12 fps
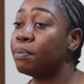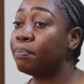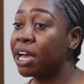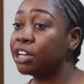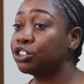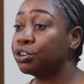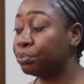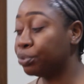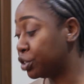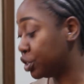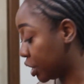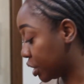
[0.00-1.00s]
a passion
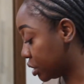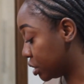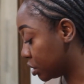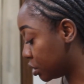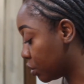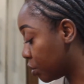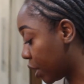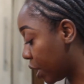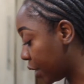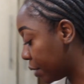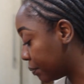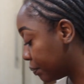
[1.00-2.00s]
project,
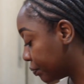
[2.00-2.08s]
okay?